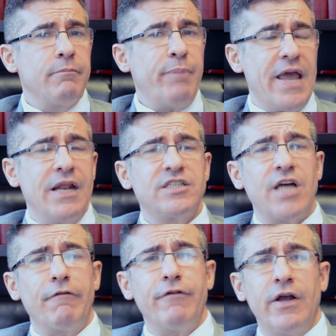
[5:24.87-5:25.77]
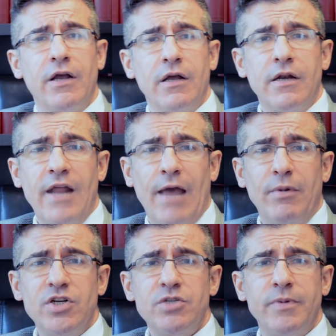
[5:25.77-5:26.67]
pain and suffering
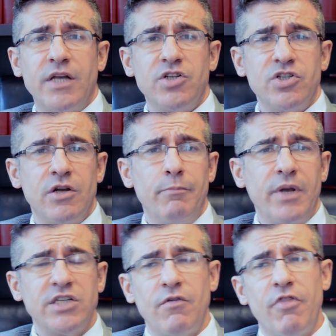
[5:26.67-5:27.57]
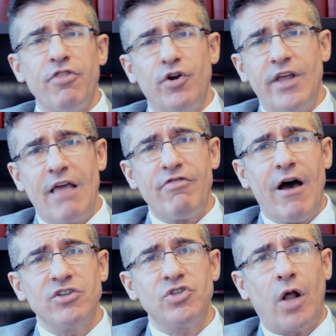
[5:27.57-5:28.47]
damages because of the $38,000
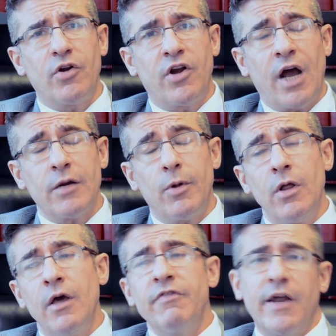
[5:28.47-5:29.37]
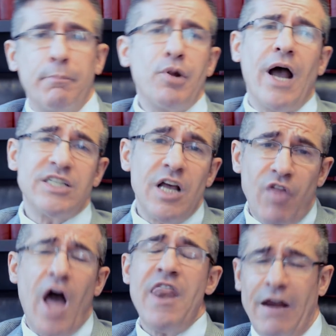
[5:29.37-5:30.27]
deductible that applies
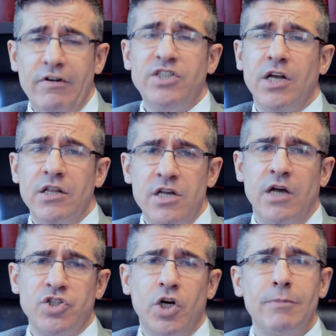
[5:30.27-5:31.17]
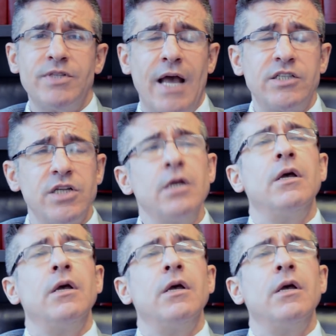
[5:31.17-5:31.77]
not in every circumstance,